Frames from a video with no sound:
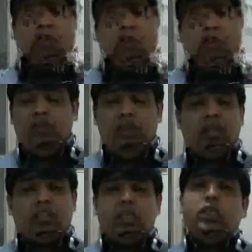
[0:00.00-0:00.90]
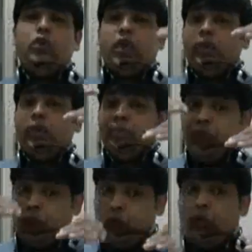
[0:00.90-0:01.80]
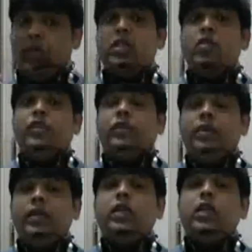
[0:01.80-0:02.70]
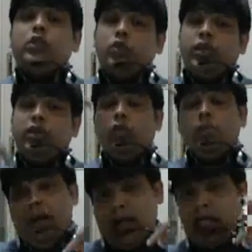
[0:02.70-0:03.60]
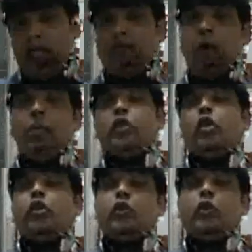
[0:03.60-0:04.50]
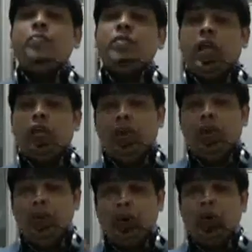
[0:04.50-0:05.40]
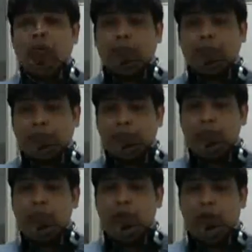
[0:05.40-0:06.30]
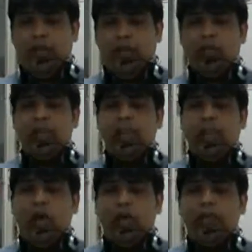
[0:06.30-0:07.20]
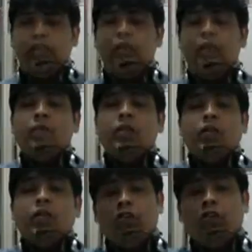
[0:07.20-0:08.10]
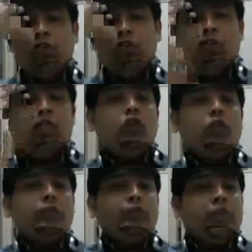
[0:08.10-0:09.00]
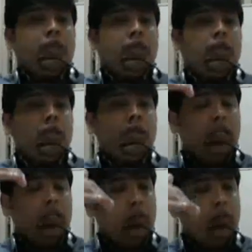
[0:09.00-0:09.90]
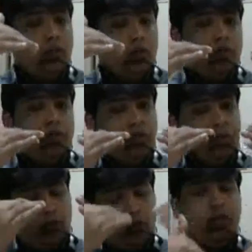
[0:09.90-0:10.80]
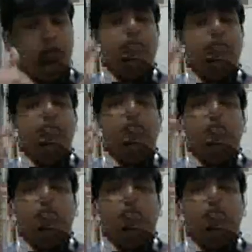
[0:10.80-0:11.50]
with you in the V lecture. You can do the sum with me so that you will by heart the formulas also, and you will be able to. Thank you, Snail. God bless you. You will, it will flow with me,